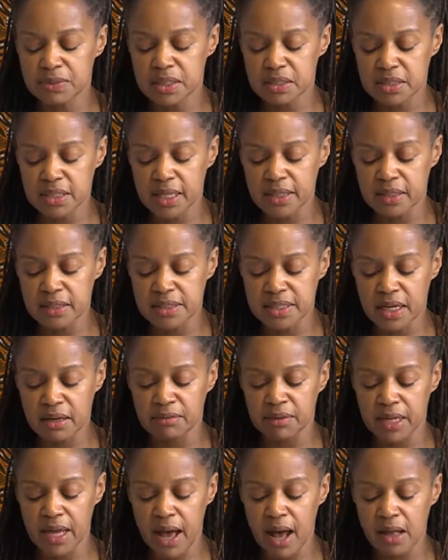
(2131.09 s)
their day-to-day
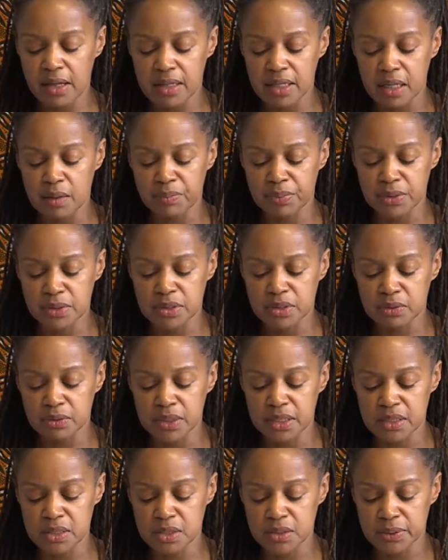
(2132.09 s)
reality and personal
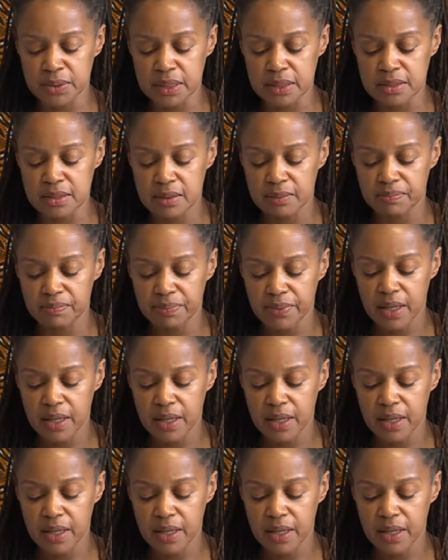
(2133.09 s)
histories.